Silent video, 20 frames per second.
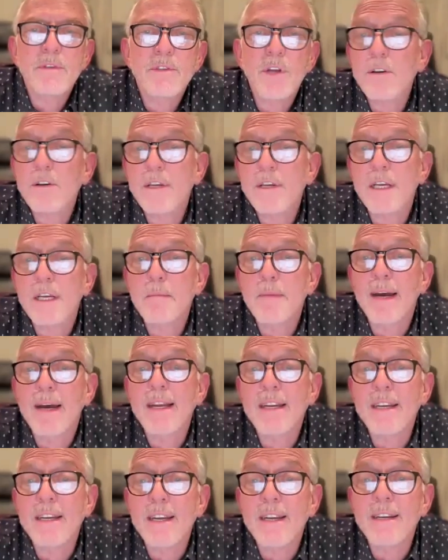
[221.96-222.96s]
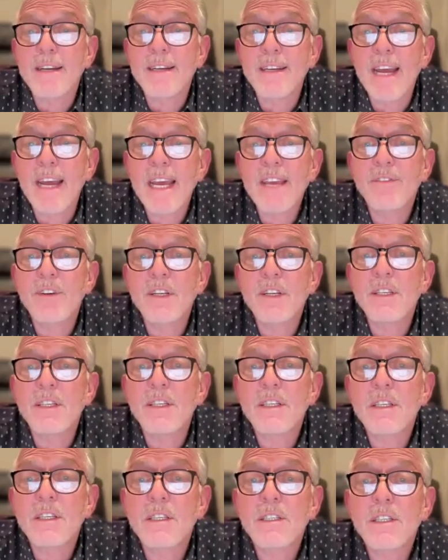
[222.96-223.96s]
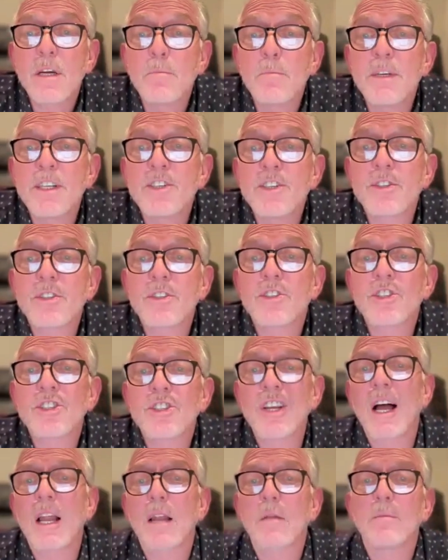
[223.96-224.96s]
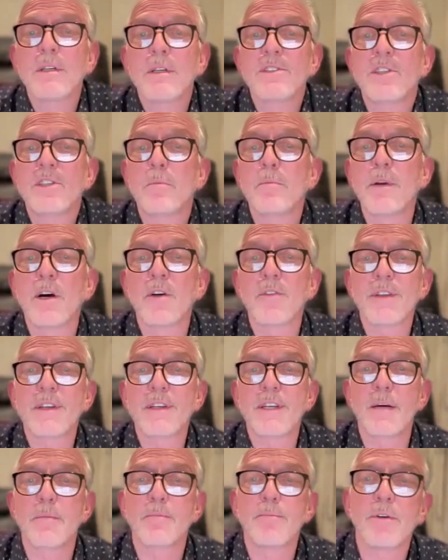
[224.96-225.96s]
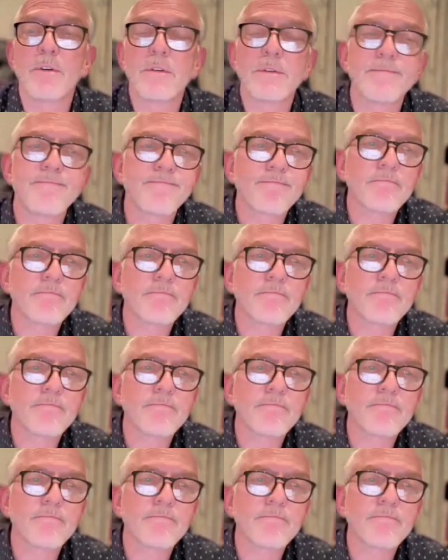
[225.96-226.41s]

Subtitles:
talking about David commissioned Solomon to build the temple.